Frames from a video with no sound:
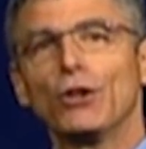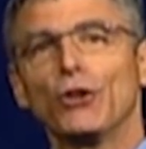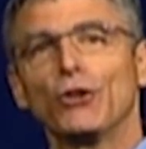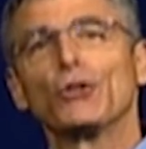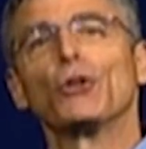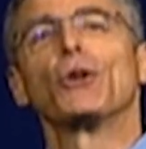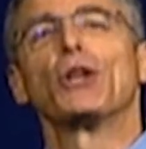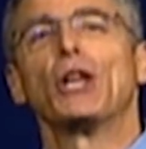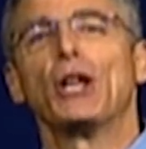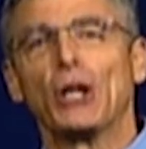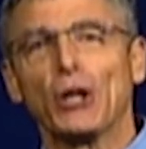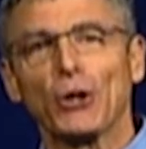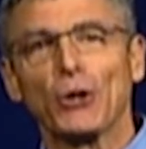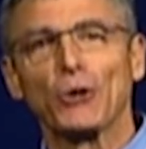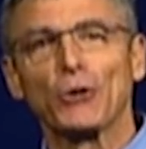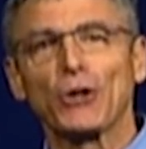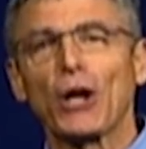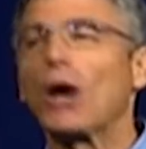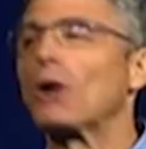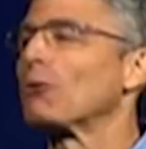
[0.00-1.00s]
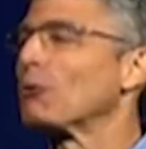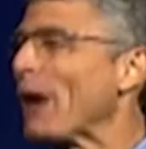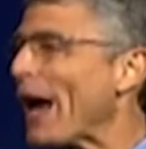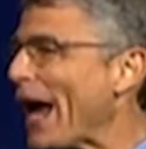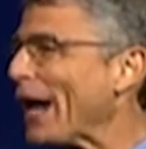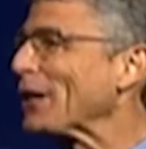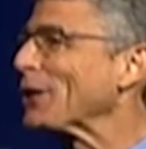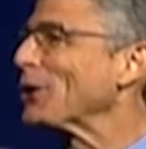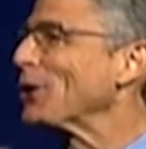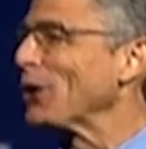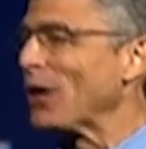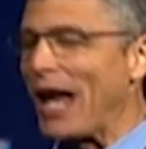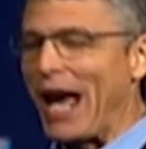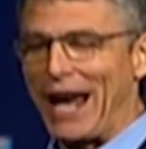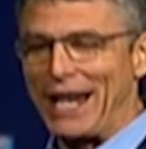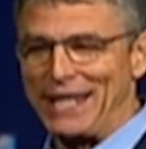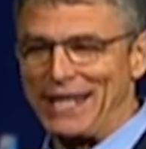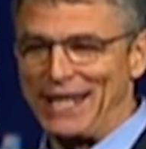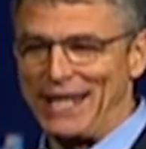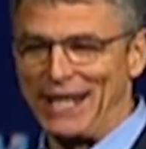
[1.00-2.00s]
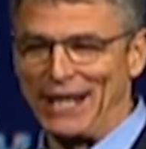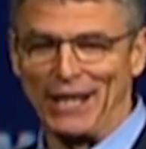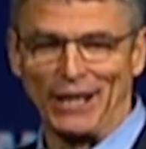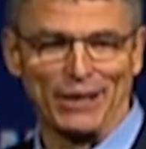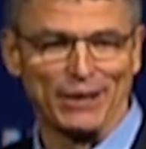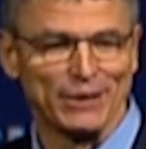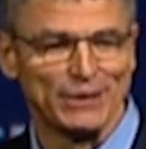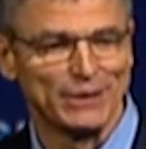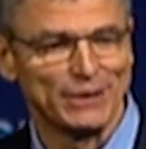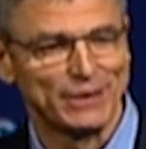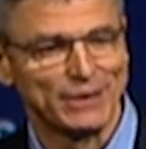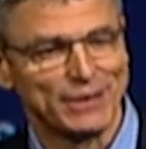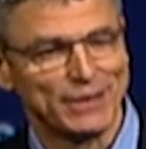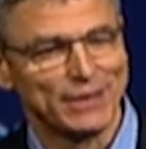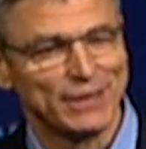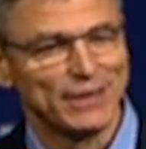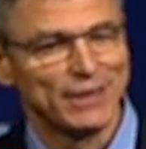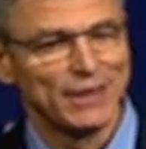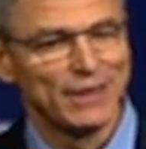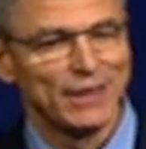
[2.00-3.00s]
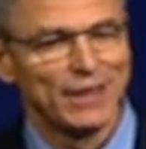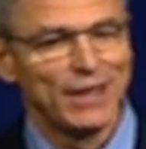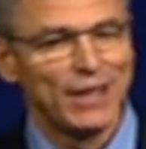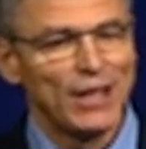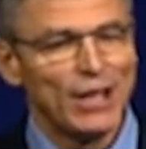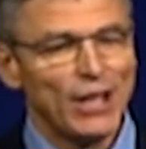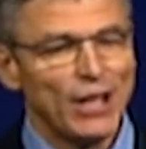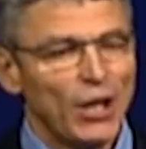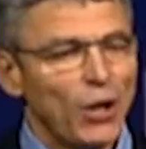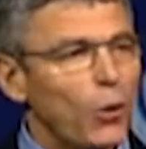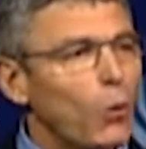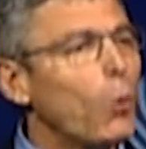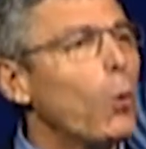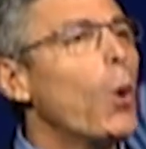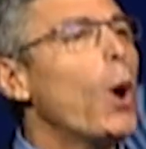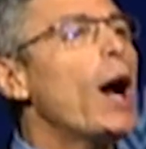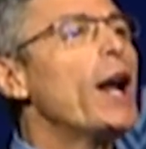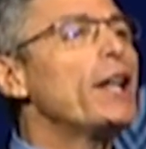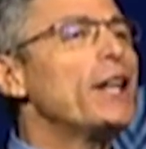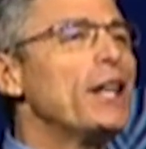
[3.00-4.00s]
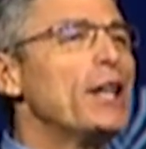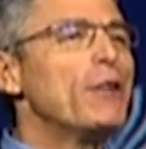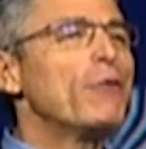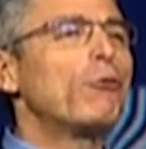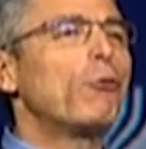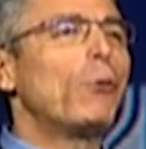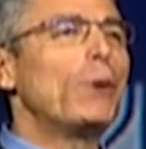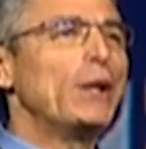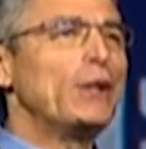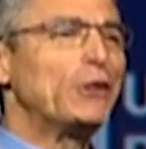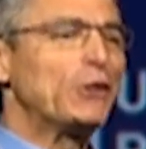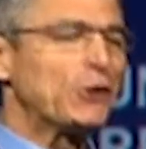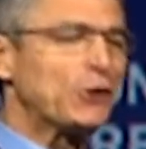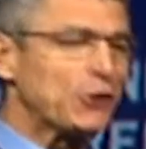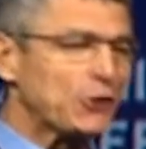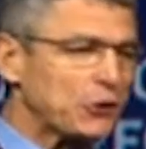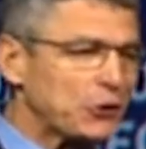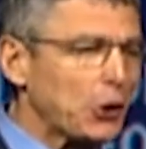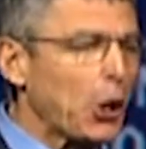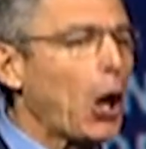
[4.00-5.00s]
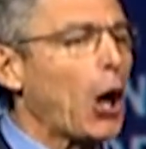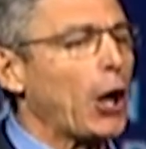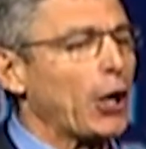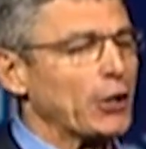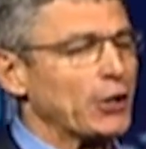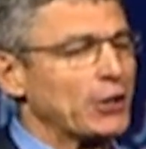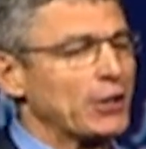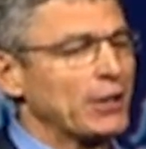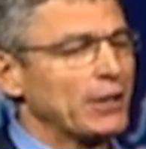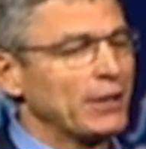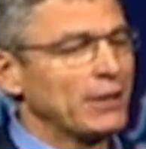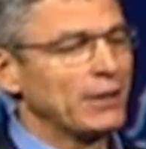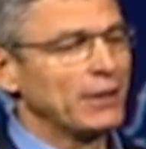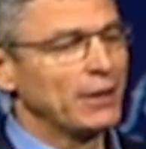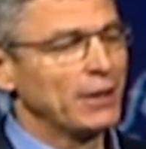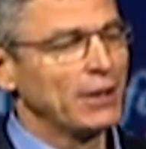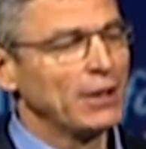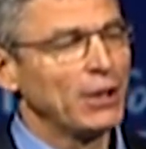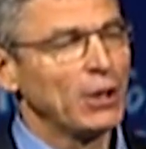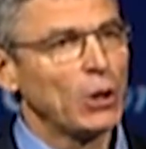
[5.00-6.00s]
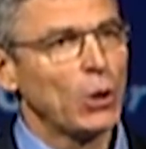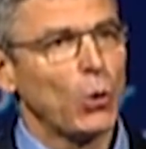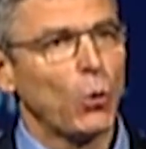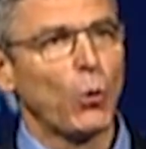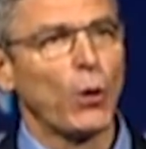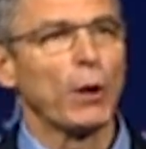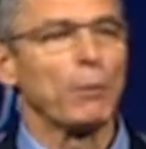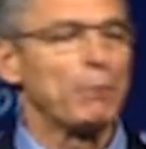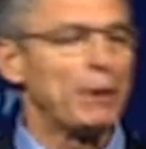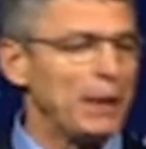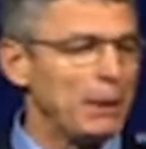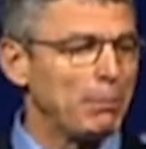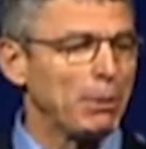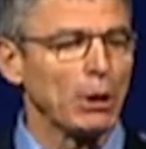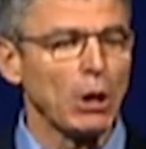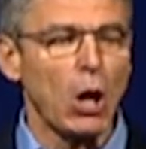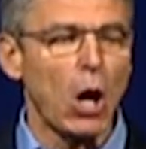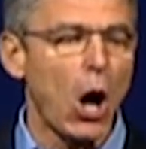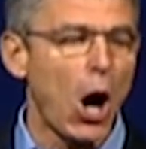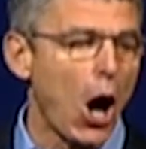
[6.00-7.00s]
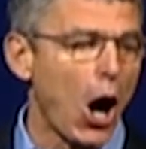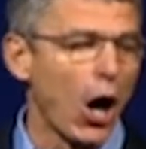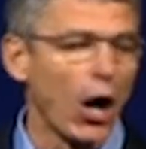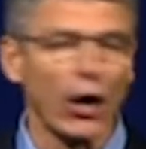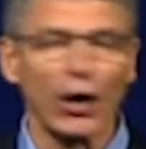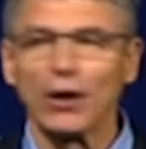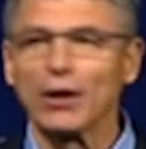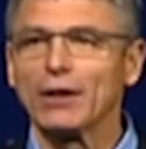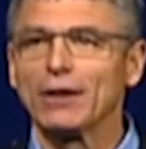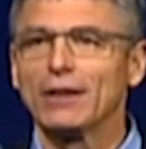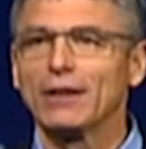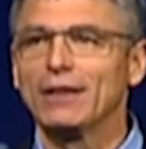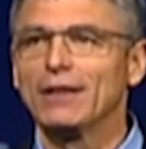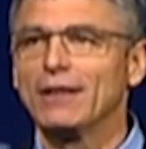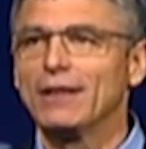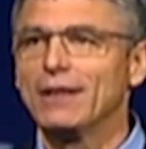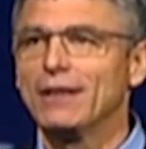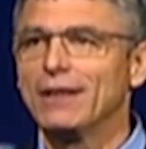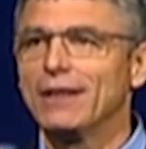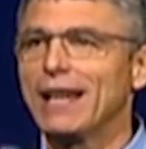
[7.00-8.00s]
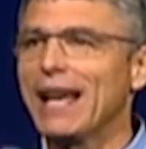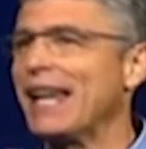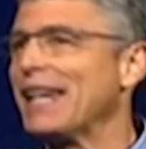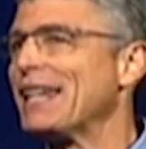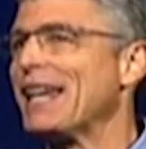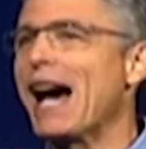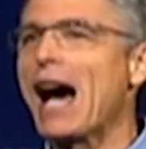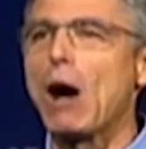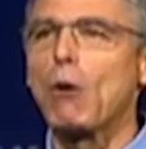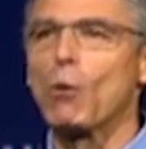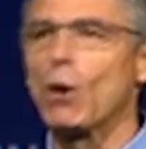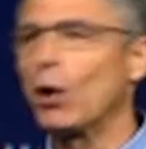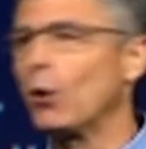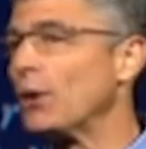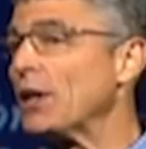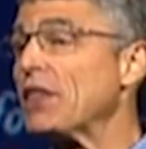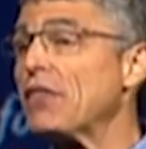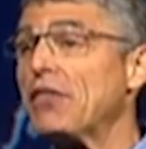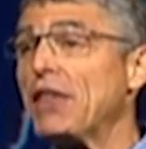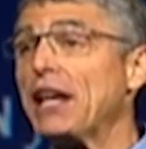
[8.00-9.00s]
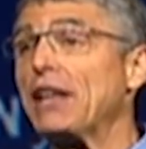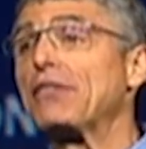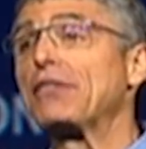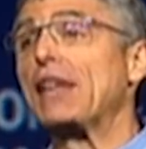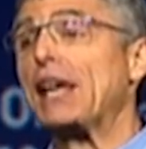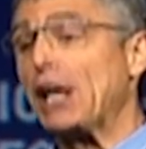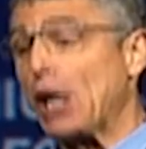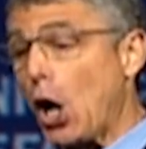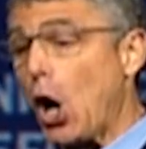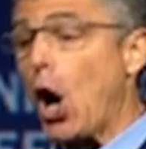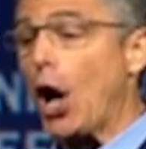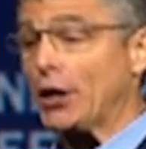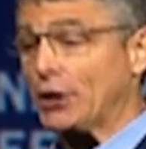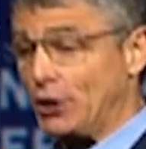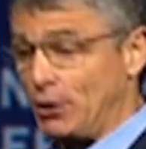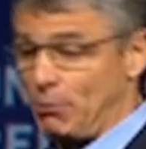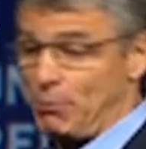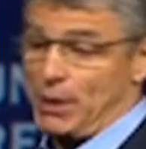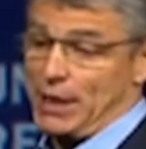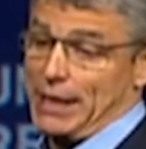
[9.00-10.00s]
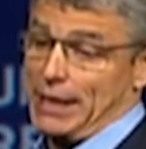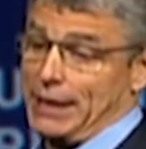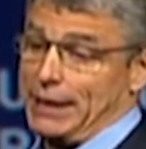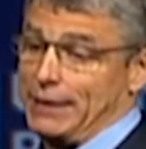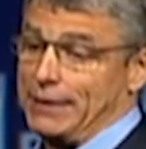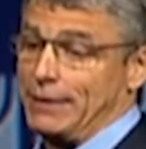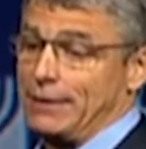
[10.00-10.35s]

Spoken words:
So here's a radical idea. What if we start where people are and not where we think they ought to be?